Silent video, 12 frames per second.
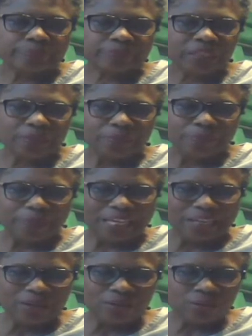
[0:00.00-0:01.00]

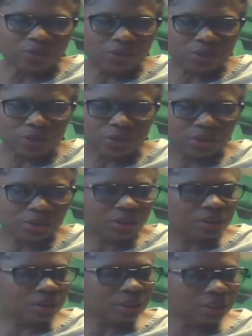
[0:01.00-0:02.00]
about,
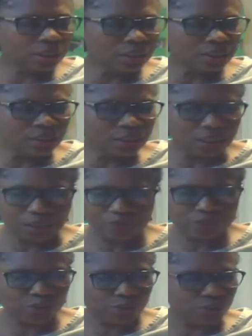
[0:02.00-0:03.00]
this
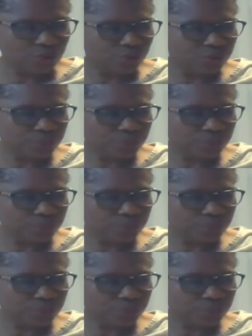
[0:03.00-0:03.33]
gives you